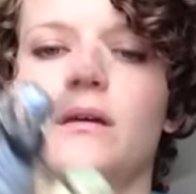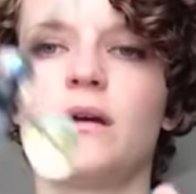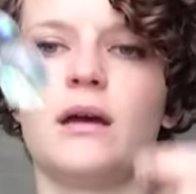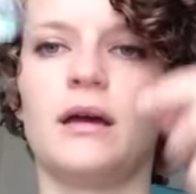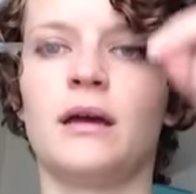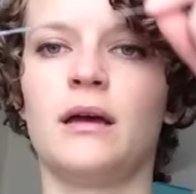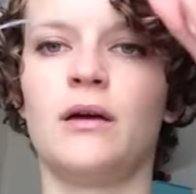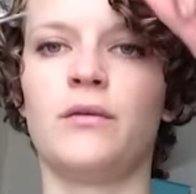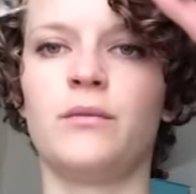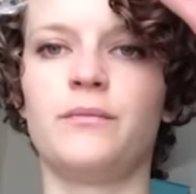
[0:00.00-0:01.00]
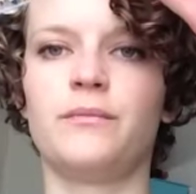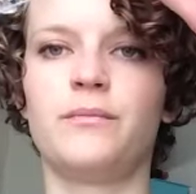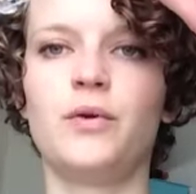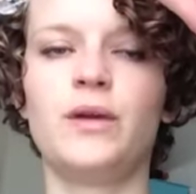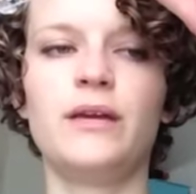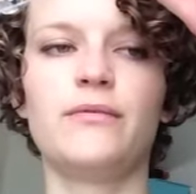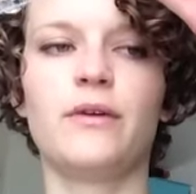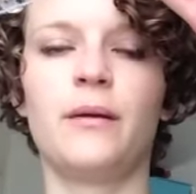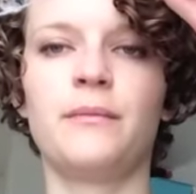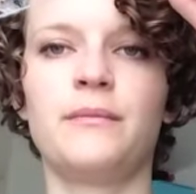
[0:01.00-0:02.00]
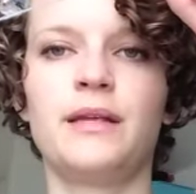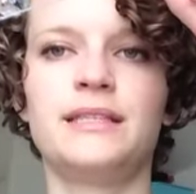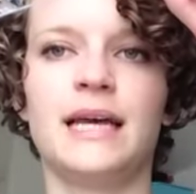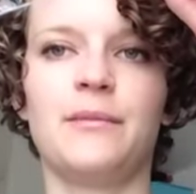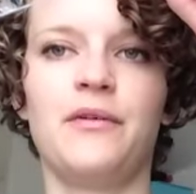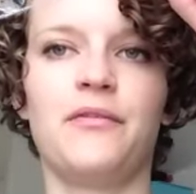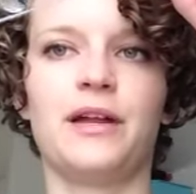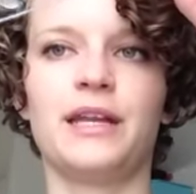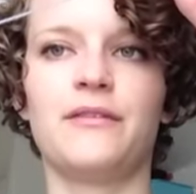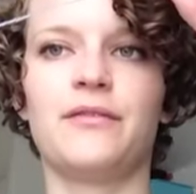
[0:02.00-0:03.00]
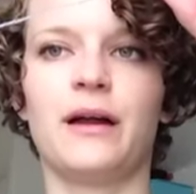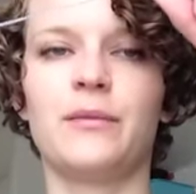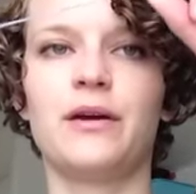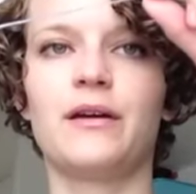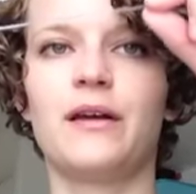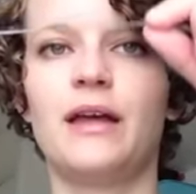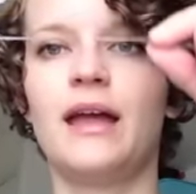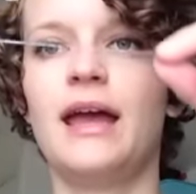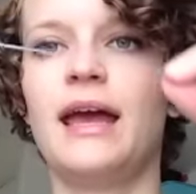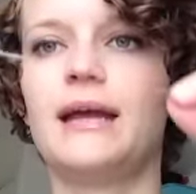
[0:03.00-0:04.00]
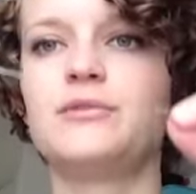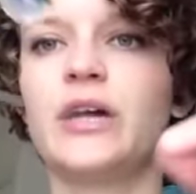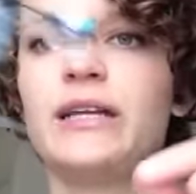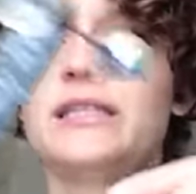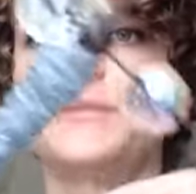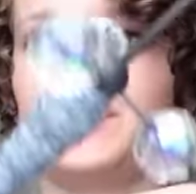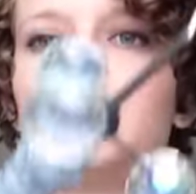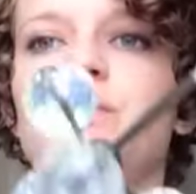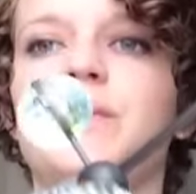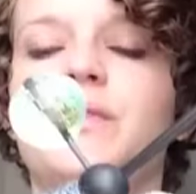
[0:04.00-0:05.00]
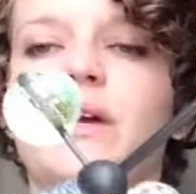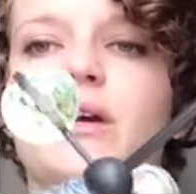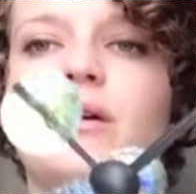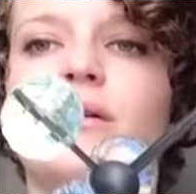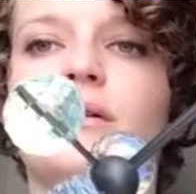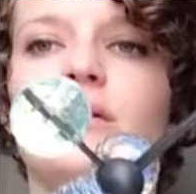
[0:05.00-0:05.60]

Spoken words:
a puni from Deb of Fondant Fiber, and I'm trying to spin this one thicker